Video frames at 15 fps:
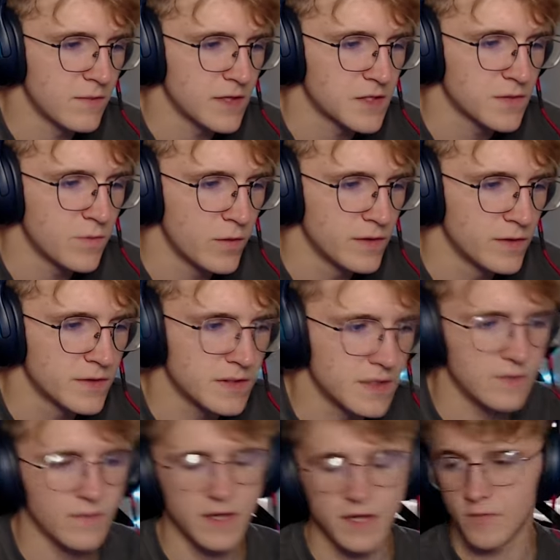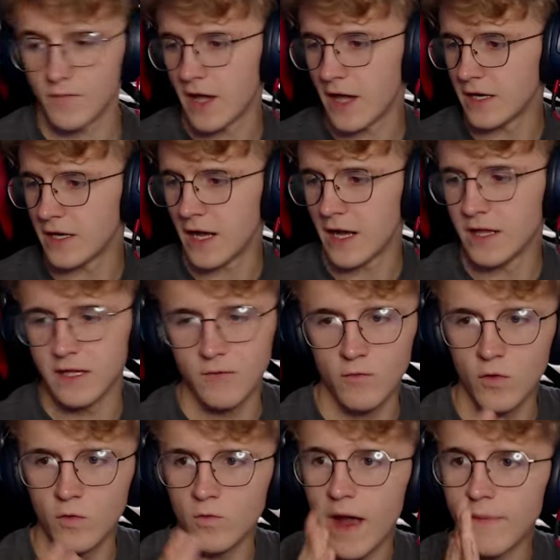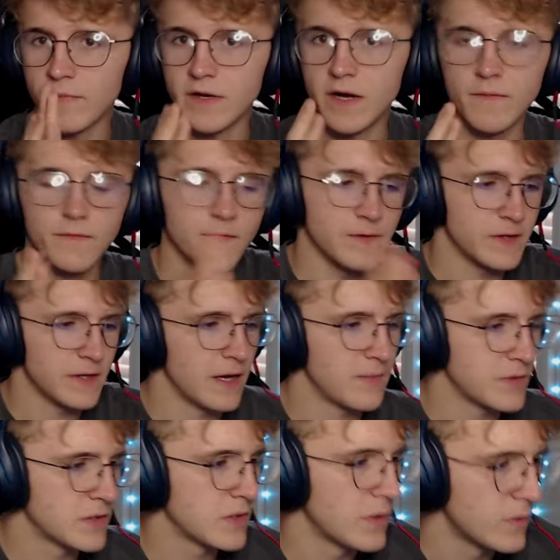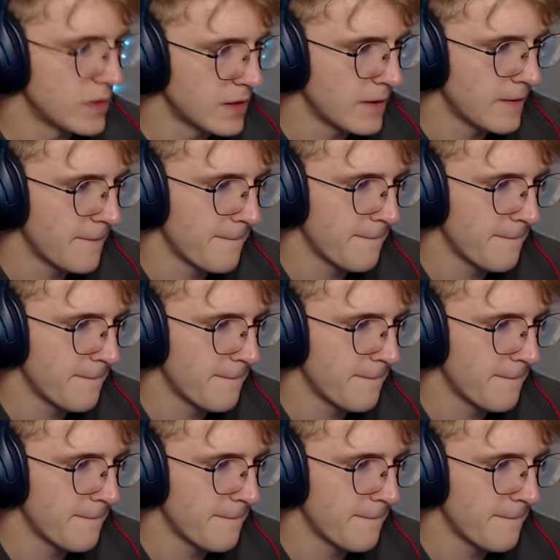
my spoils, and make a pen, and then we'll wrap it up for the episode.